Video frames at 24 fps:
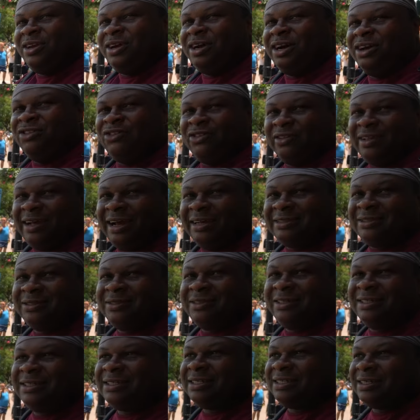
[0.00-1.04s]
get 100 likes on
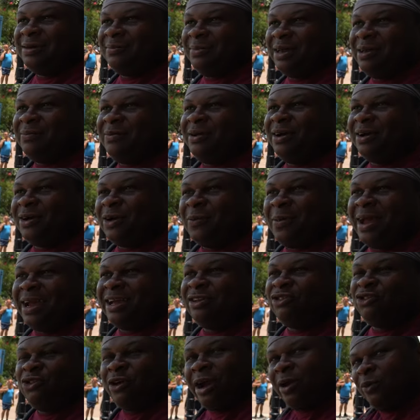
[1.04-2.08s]
this, maybe I'll go back
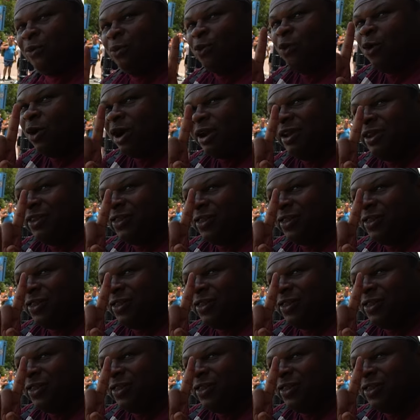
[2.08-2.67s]
and try one